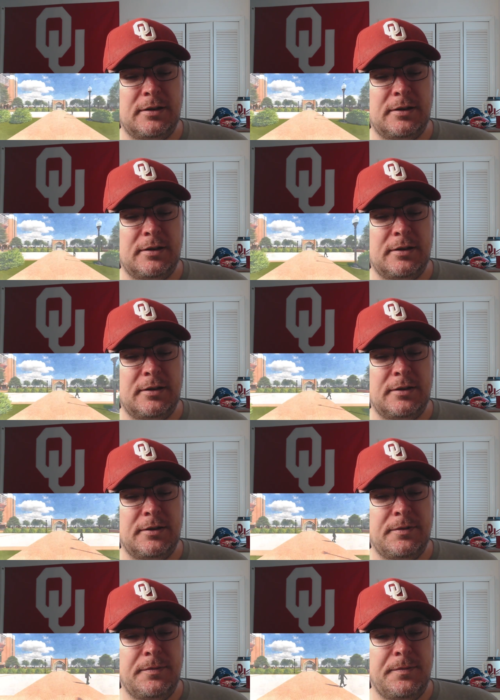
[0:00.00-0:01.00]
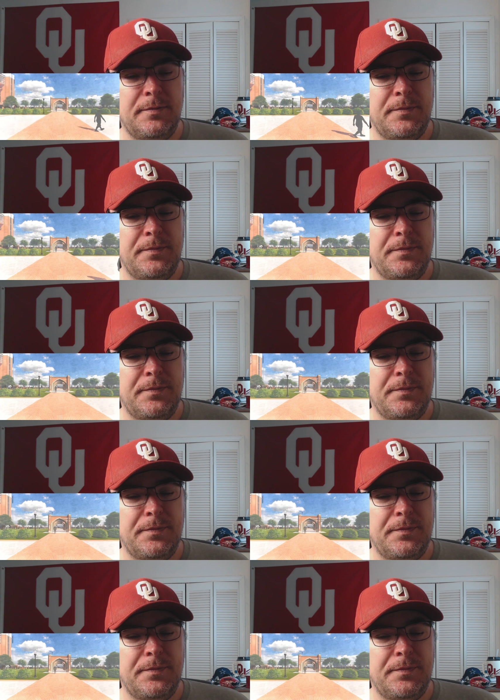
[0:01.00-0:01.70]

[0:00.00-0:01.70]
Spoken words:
[no speech]